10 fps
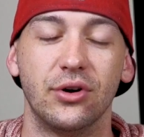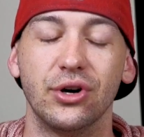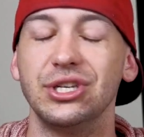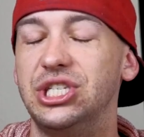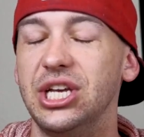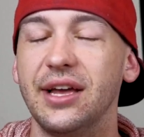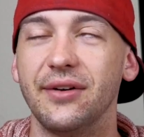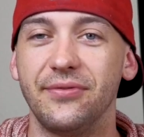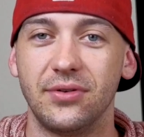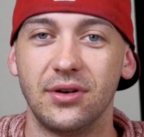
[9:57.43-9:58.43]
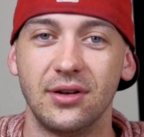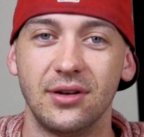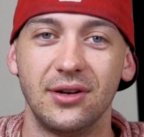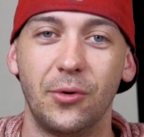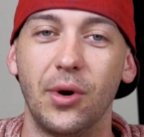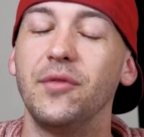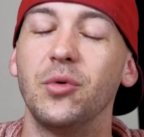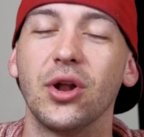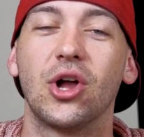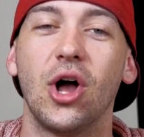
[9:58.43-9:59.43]
or a GIF, whatever you
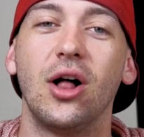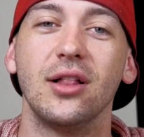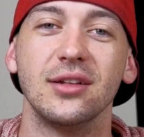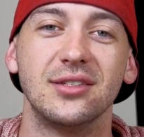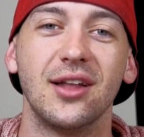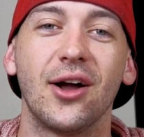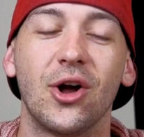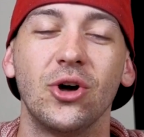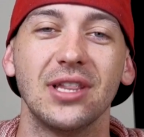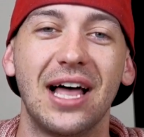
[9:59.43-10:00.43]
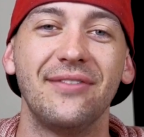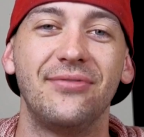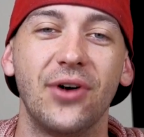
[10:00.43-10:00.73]
want to call it. It's not called live